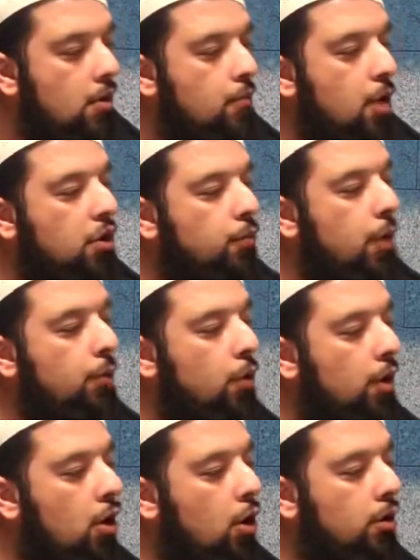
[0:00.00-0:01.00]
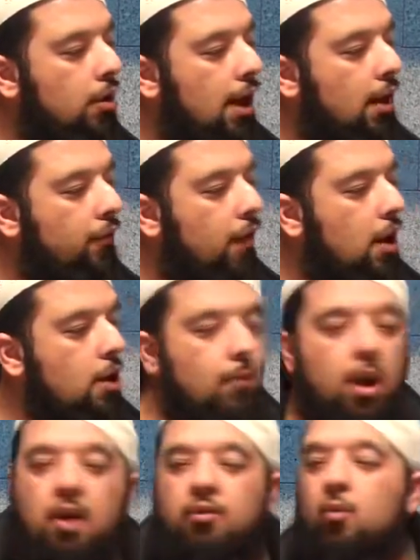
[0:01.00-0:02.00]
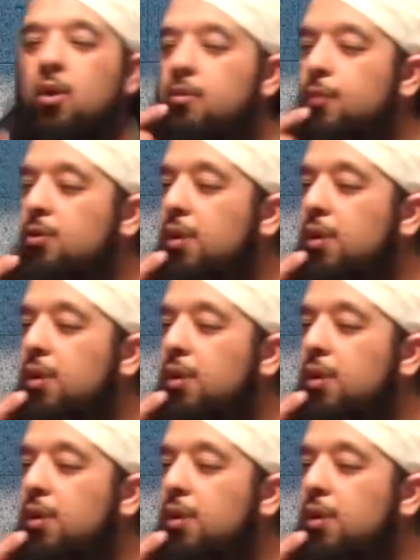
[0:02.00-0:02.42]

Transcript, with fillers: Most people will go to the hellfire because of what's